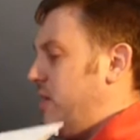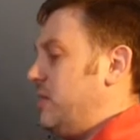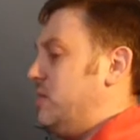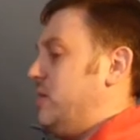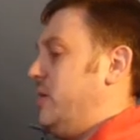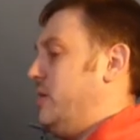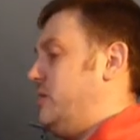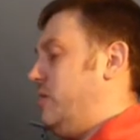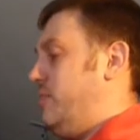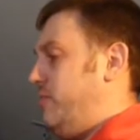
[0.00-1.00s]
inside
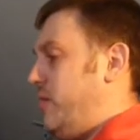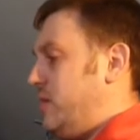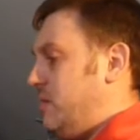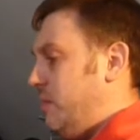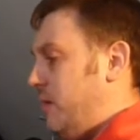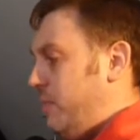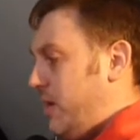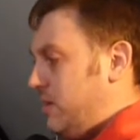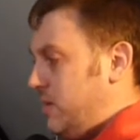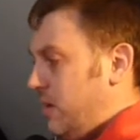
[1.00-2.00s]
so it fits a bit
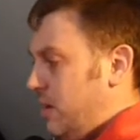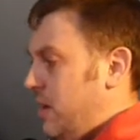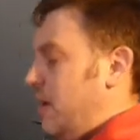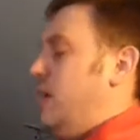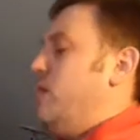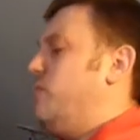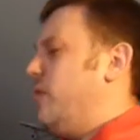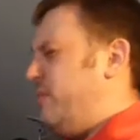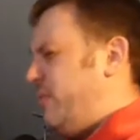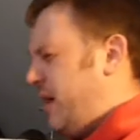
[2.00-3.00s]
better. Oh,
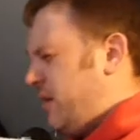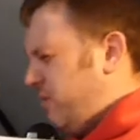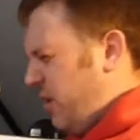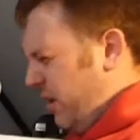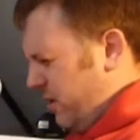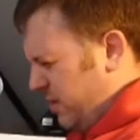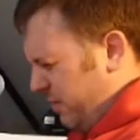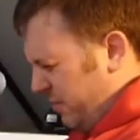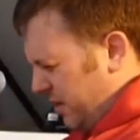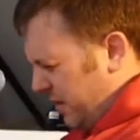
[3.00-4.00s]
in fact, I've learnt
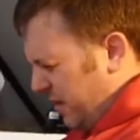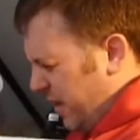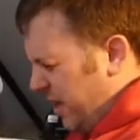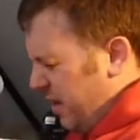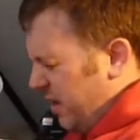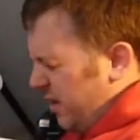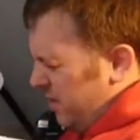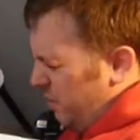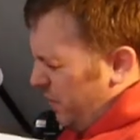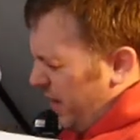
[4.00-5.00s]
something there.
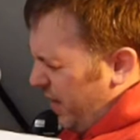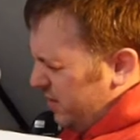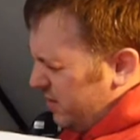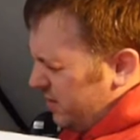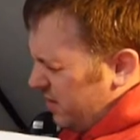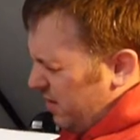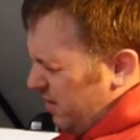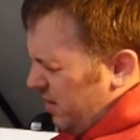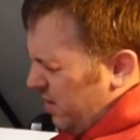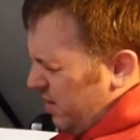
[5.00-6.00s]
The pegs,
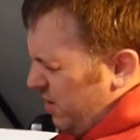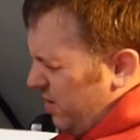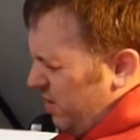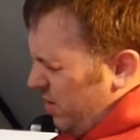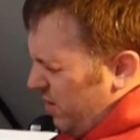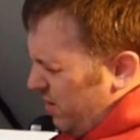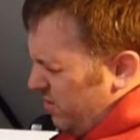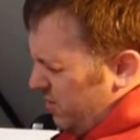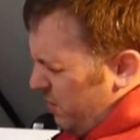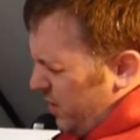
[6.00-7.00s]

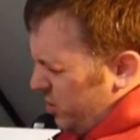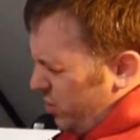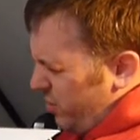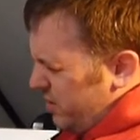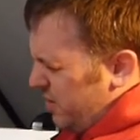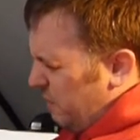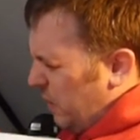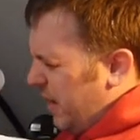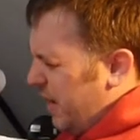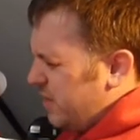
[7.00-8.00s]
to make sure it's in
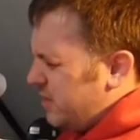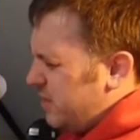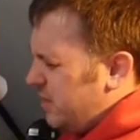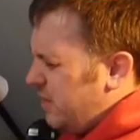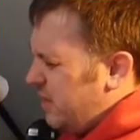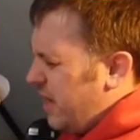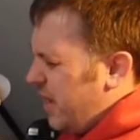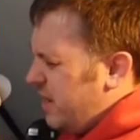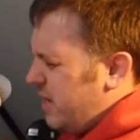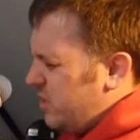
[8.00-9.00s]
place, get
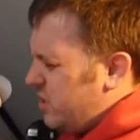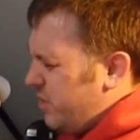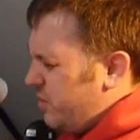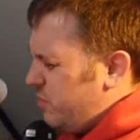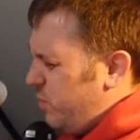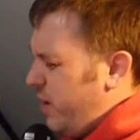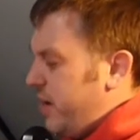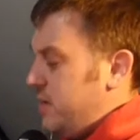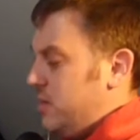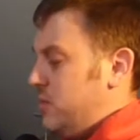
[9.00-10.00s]
in each other's
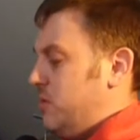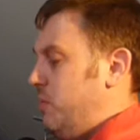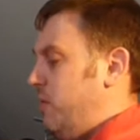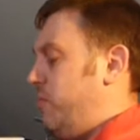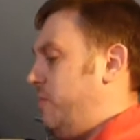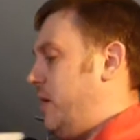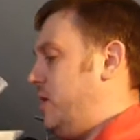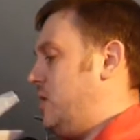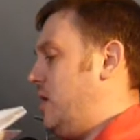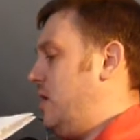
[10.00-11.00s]
way to stop you from
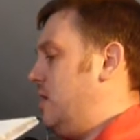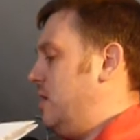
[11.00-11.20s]
actually